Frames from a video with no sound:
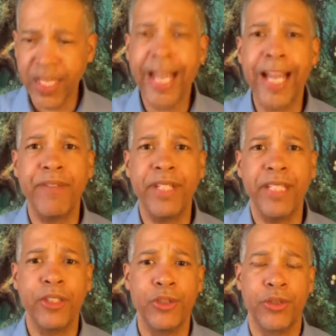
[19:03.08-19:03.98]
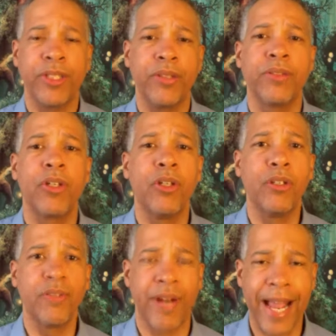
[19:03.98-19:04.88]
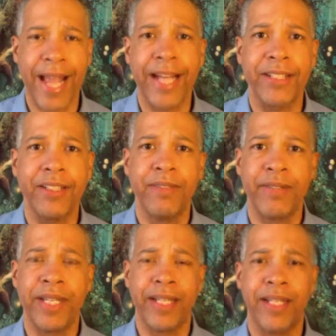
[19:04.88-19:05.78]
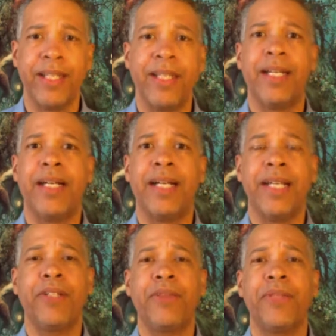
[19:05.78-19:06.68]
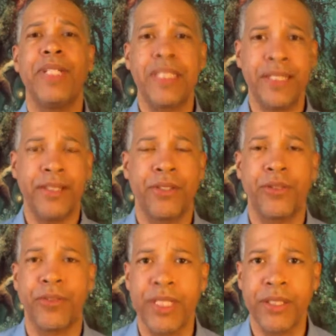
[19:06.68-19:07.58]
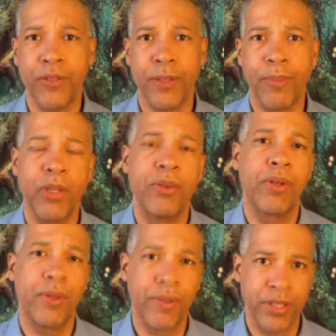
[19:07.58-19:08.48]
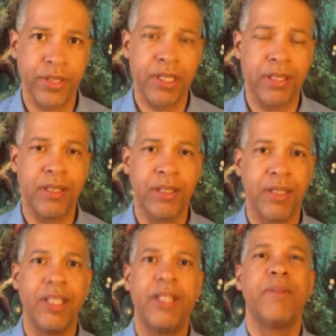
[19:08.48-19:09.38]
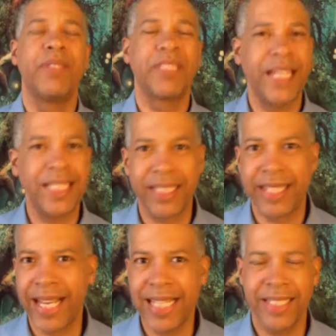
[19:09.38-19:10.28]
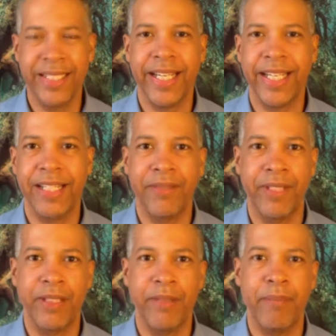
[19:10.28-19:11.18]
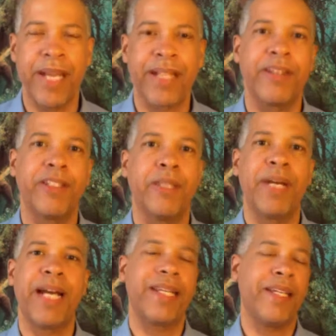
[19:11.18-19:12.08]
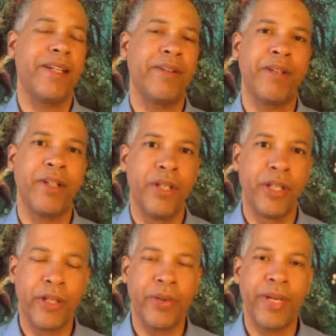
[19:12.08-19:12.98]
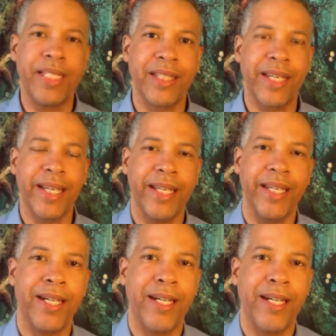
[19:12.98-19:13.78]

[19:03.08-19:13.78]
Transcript: having the adrenals overactive, and increase in the stress hormone cortisol, which actually has a negative impact on the body. It creates a